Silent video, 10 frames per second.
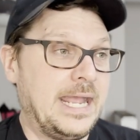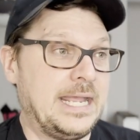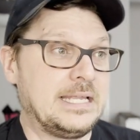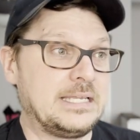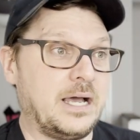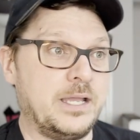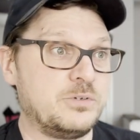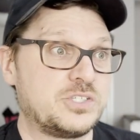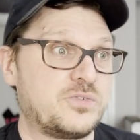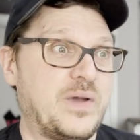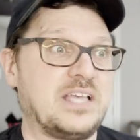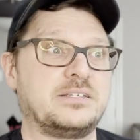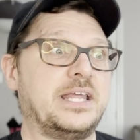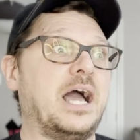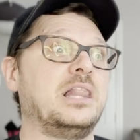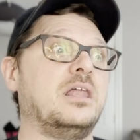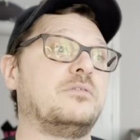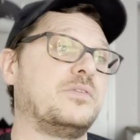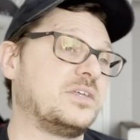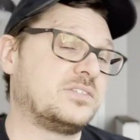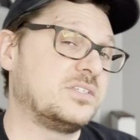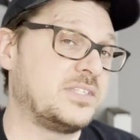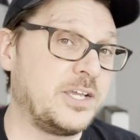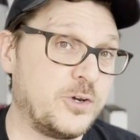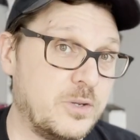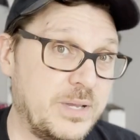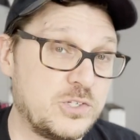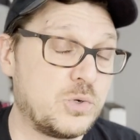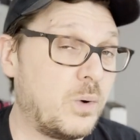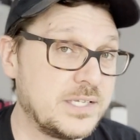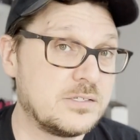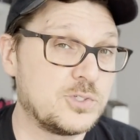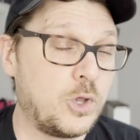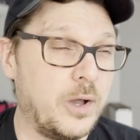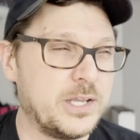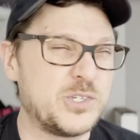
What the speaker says: And it was just fascinating. I loved this. This thing could have been twice as long.